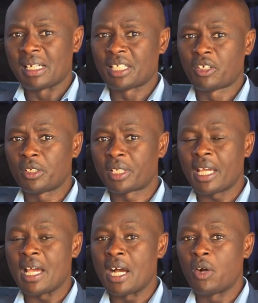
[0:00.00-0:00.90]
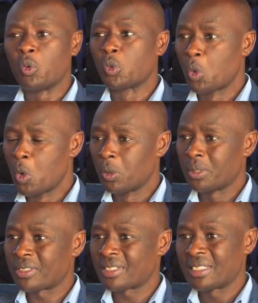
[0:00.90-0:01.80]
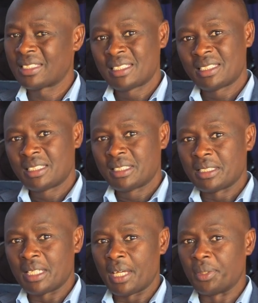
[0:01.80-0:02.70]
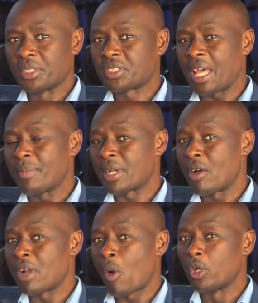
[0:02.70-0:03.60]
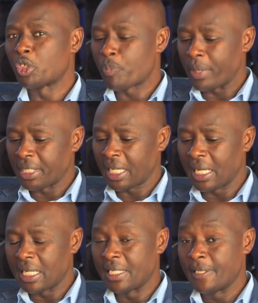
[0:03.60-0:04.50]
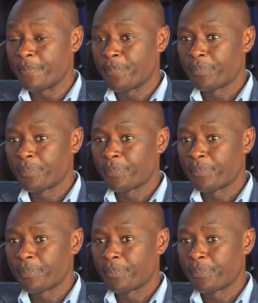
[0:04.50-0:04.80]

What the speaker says: Does God care who rules? And this time around, I want to particularly